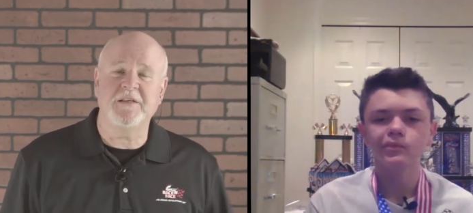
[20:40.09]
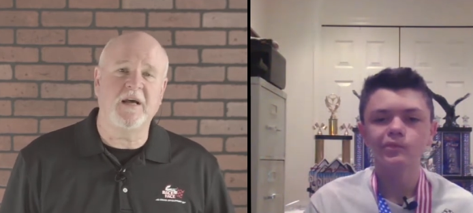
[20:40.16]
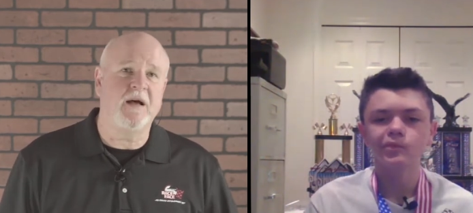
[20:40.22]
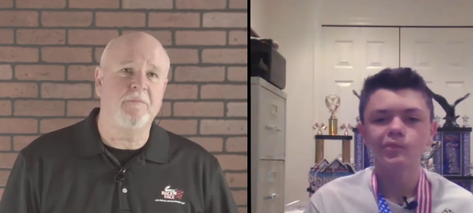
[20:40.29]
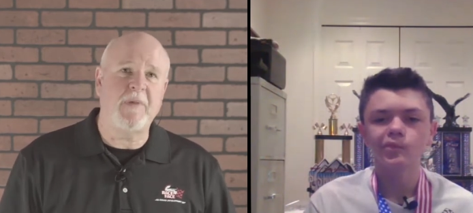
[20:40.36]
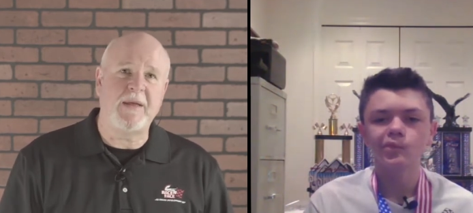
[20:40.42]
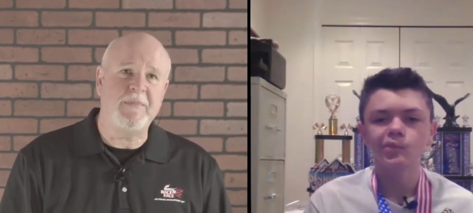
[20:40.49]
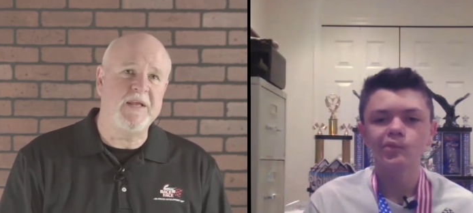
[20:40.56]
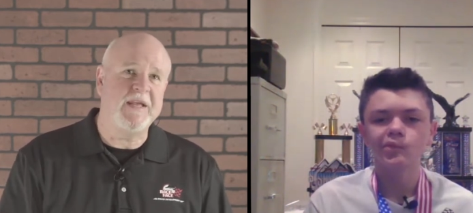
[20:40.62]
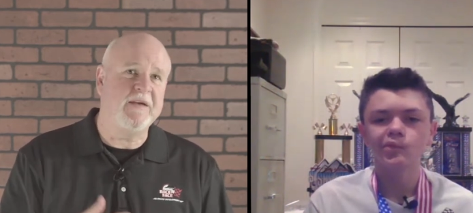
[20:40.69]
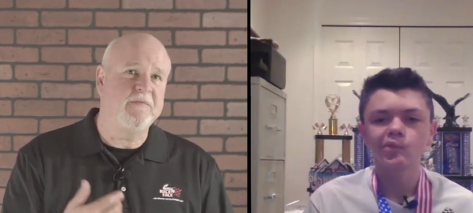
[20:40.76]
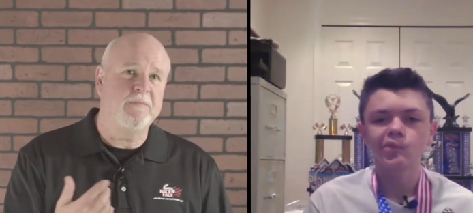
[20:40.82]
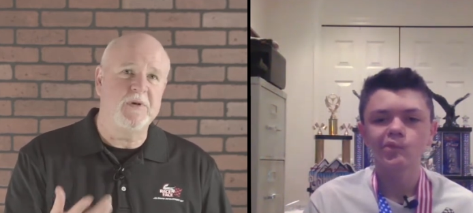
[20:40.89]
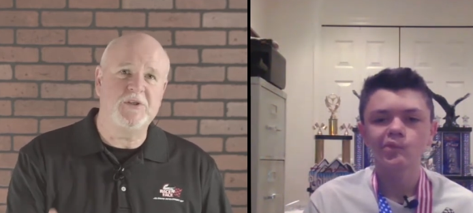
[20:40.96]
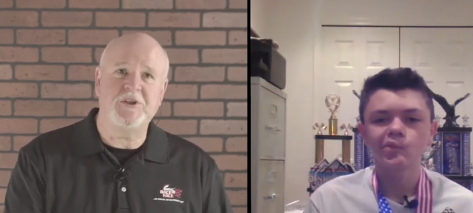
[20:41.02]
Speaker 1: Uh, maybe give
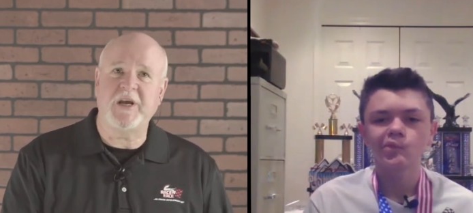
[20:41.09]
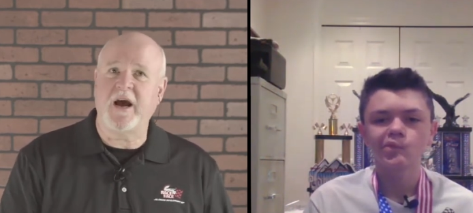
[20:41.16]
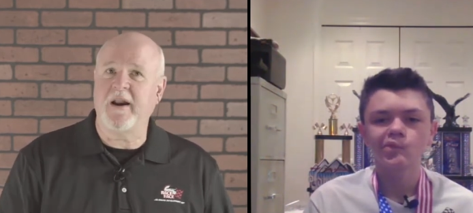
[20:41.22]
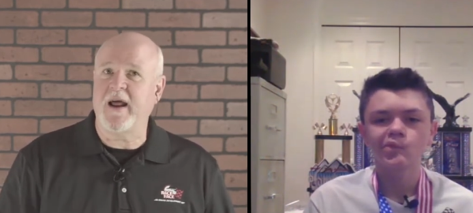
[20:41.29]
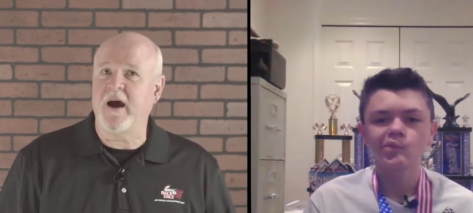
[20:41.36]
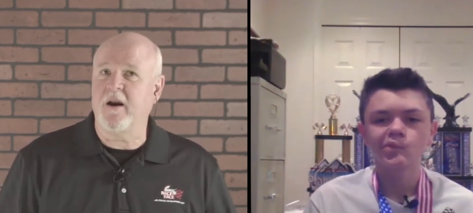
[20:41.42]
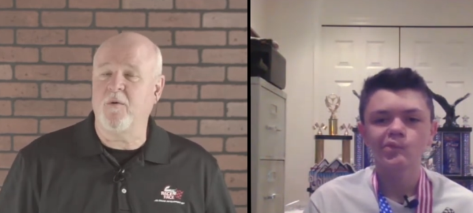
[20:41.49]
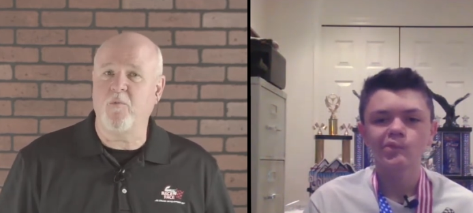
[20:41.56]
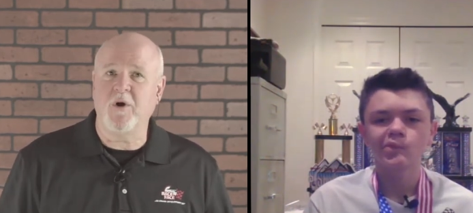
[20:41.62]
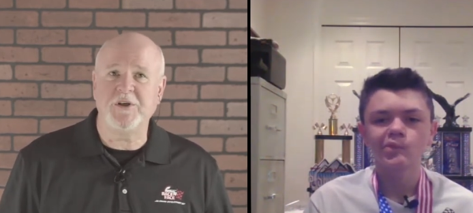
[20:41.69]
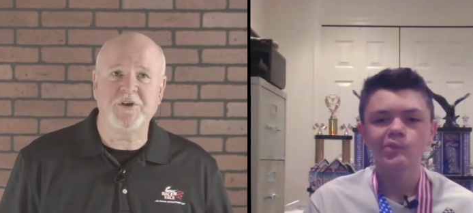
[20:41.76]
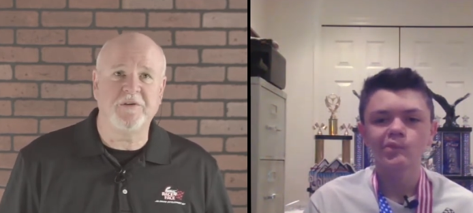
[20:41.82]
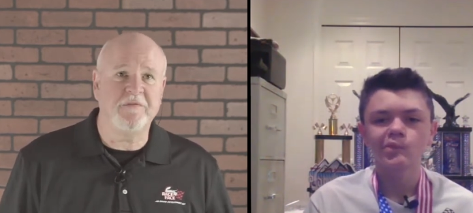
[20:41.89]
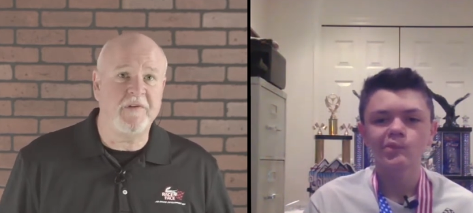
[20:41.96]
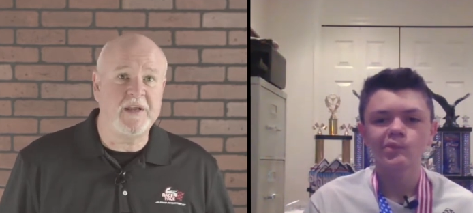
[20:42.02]
them a shout out on what
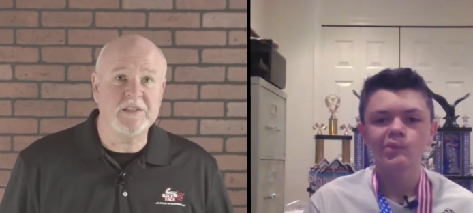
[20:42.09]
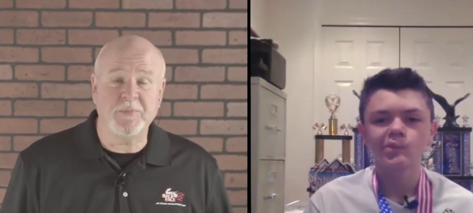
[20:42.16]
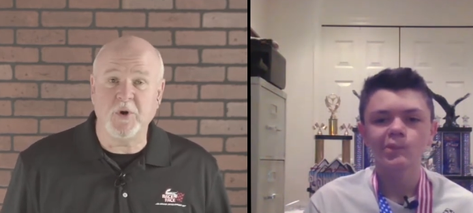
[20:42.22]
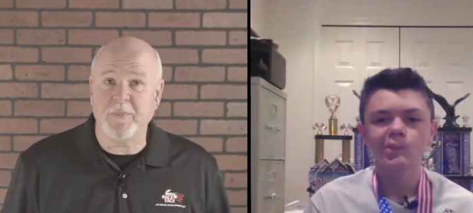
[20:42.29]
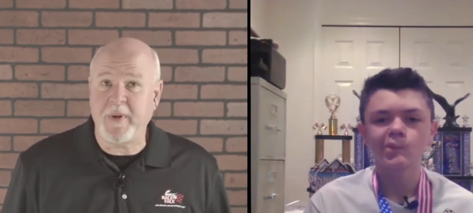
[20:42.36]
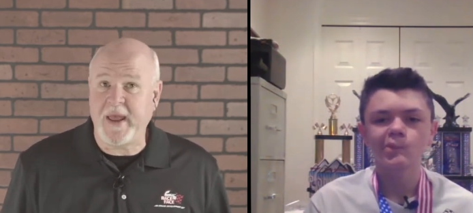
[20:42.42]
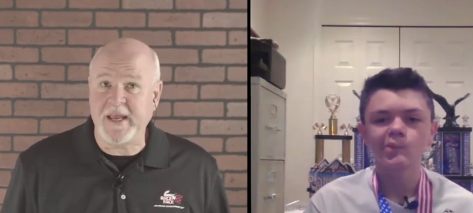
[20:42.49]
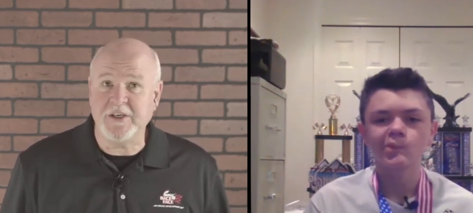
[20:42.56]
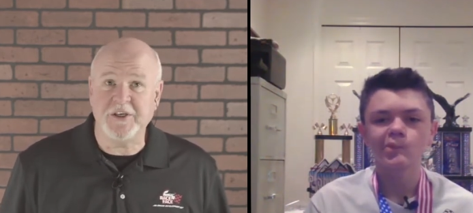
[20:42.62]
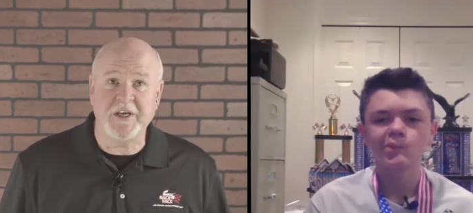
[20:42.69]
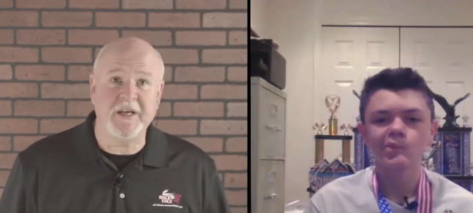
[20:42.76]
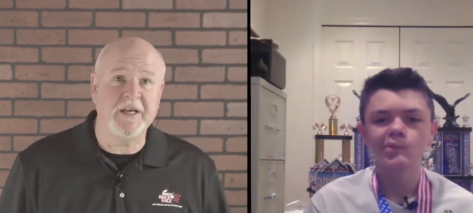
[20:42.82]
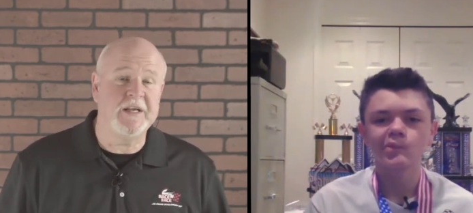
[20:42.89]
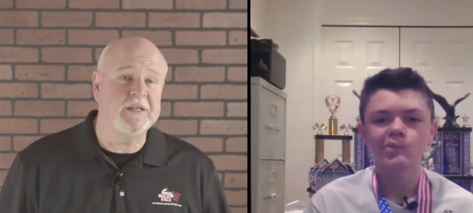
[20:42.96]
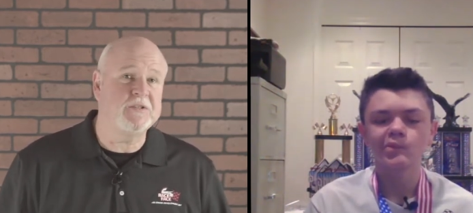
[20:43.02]
your Facebook page
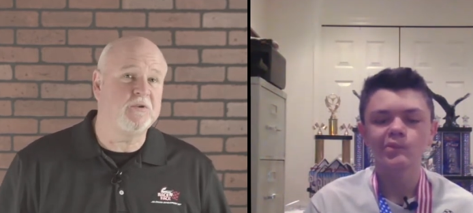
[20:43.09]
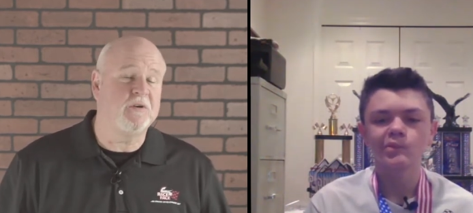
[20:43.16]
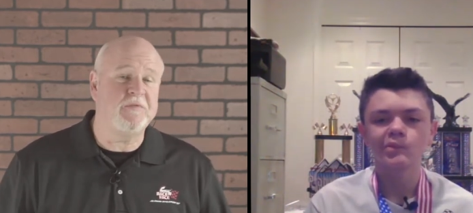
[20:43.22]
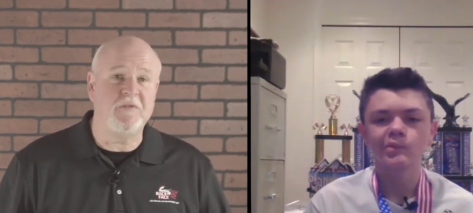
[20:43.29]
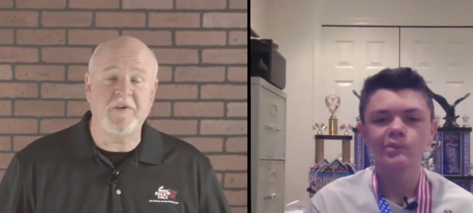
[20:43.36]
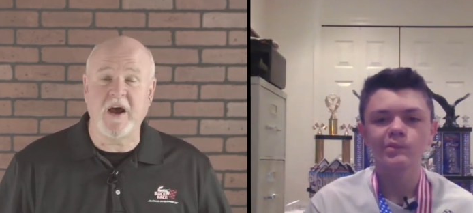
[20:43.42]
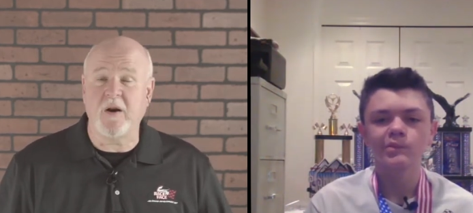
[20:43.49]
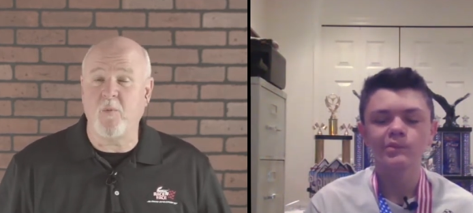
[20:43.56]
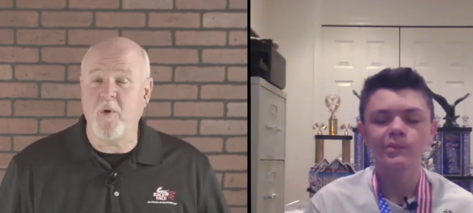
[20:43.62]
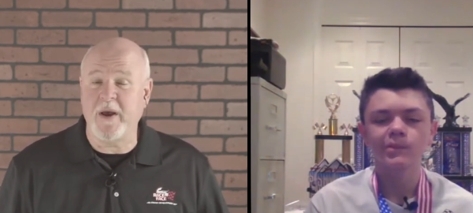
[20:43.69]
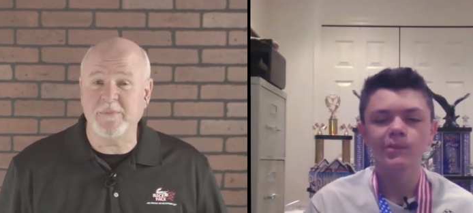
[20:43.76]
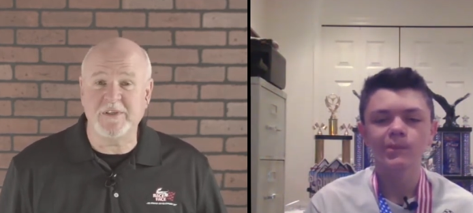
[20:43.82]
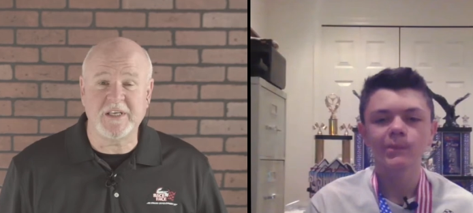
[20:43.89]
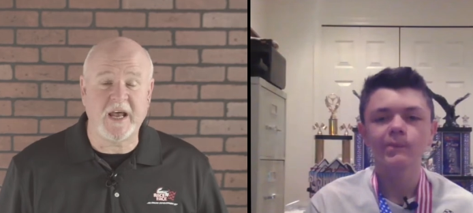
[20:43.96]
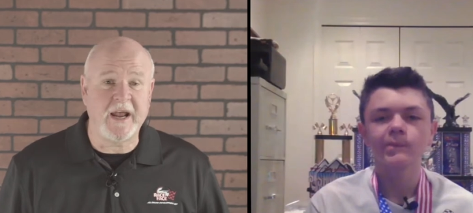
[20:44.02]
is, or if you've got a
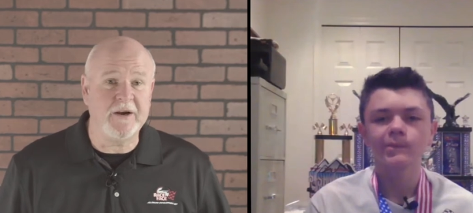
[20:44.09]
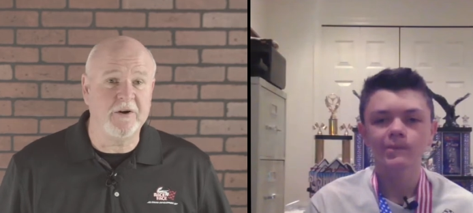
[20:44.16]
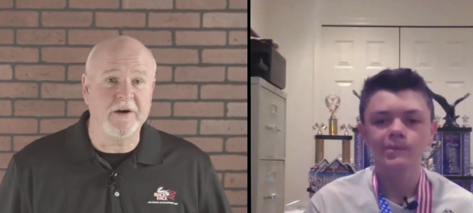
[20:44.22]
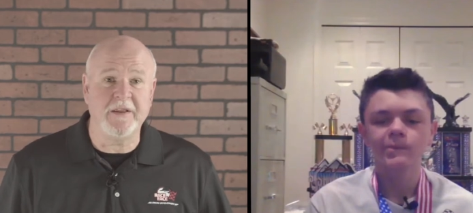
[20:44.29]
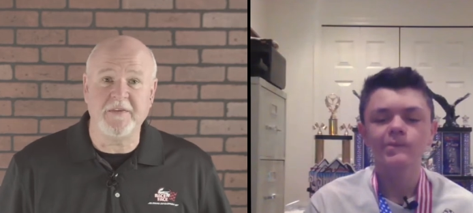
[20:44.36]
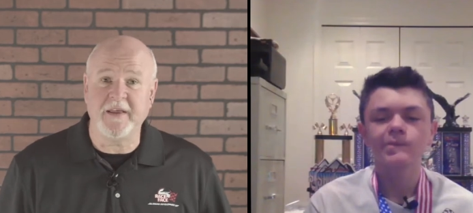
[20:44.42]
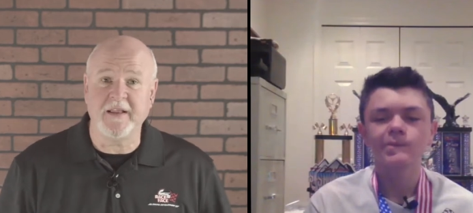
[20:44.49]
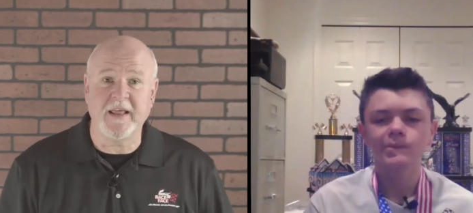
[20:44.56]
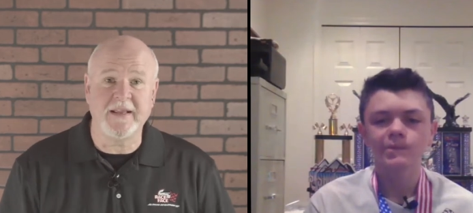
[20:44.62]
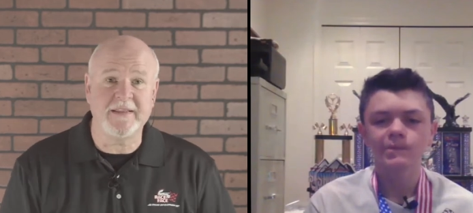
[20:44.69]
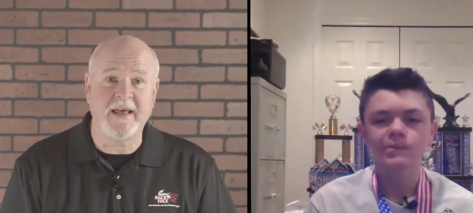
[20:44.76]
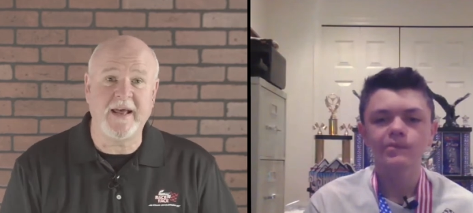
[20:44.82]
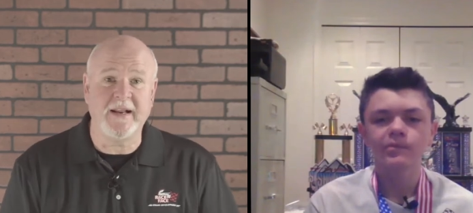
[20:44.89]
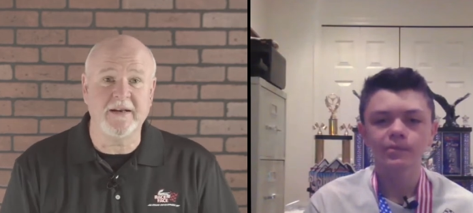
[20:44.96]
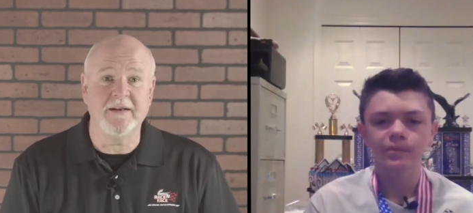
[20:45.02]
website or anything like
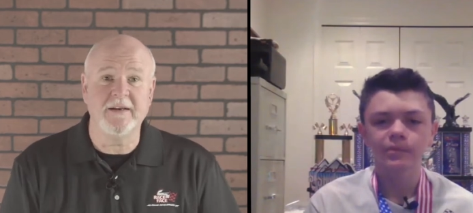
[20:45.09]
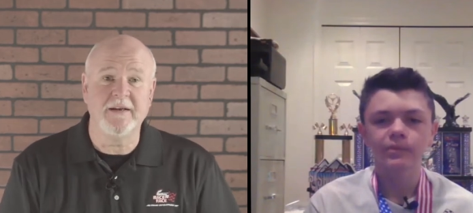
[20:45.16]
that.